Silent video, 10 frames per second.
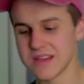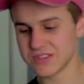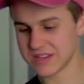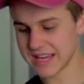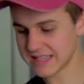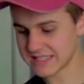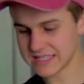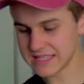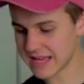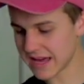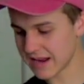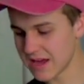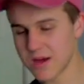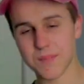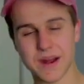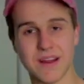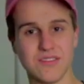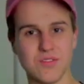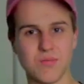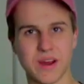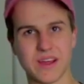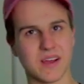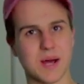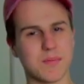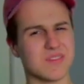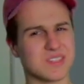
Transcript: so you can't see that, but I do bring a couple